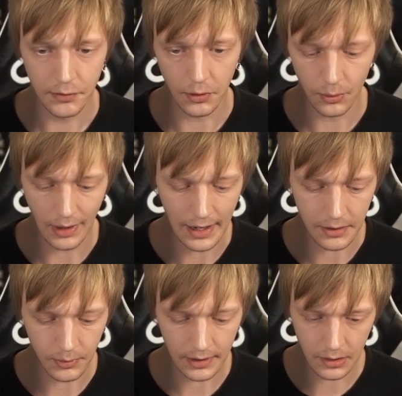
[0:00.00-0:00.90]
So I
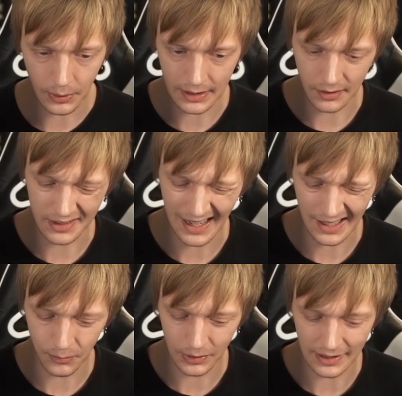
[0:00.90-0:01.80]
don't want to go in
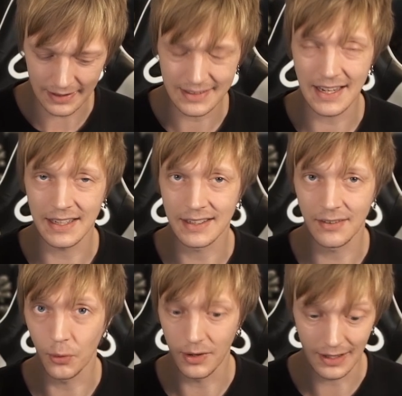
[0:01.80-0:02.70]
again with like 10
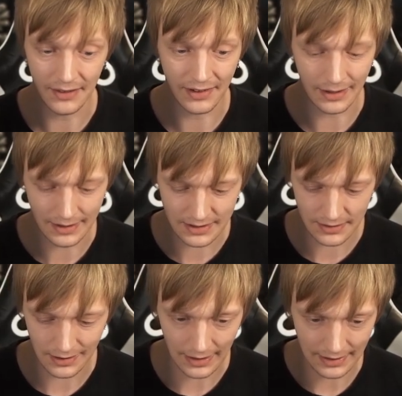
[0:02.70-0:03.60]
or 11
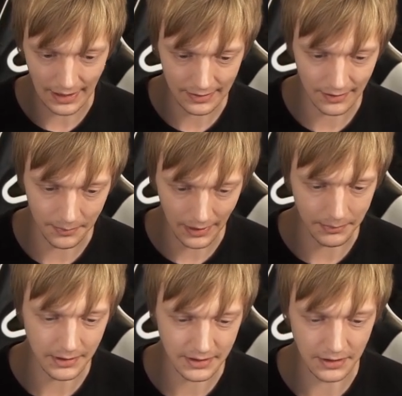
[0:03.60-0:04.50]
elixir like that. So
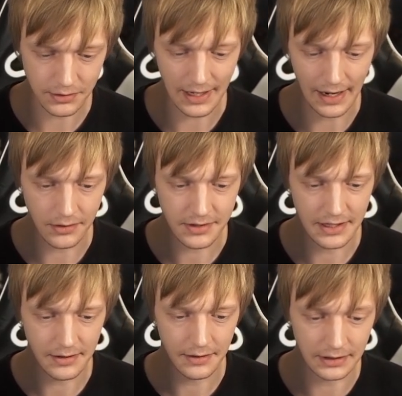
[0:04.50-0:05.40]
I'm just gonna use the arrows
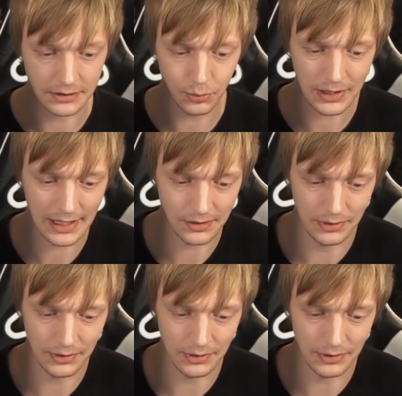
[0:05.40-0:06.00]
here because we can't